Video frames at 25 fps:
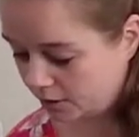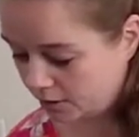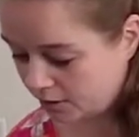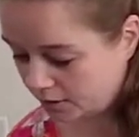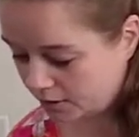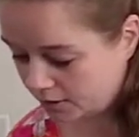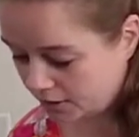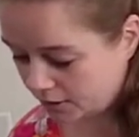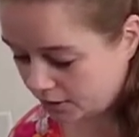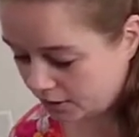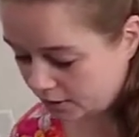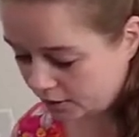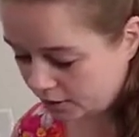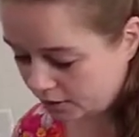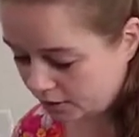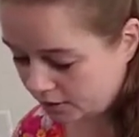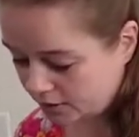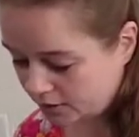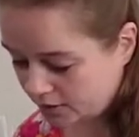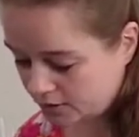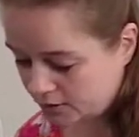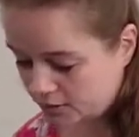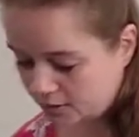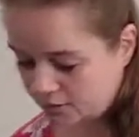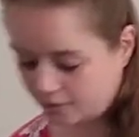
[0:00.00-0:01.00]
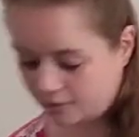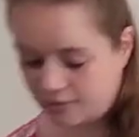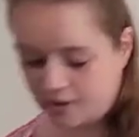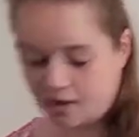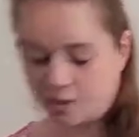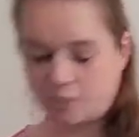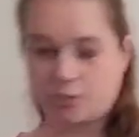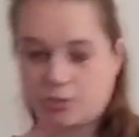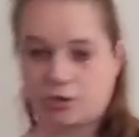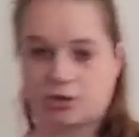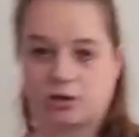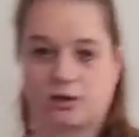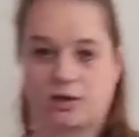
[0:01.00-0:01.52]
there is a
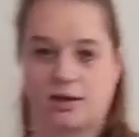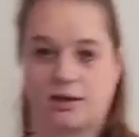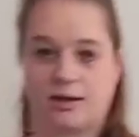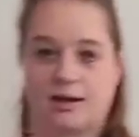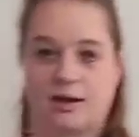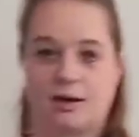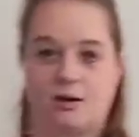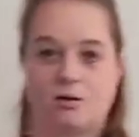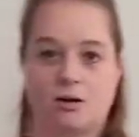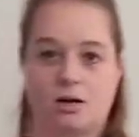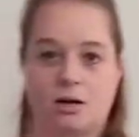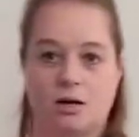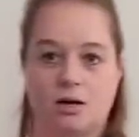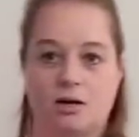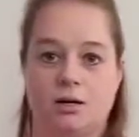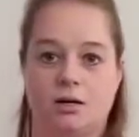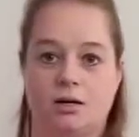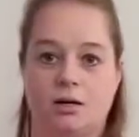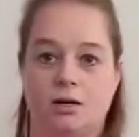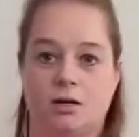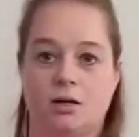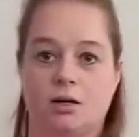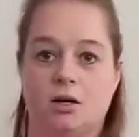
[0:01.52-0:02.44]
fabric layout guide.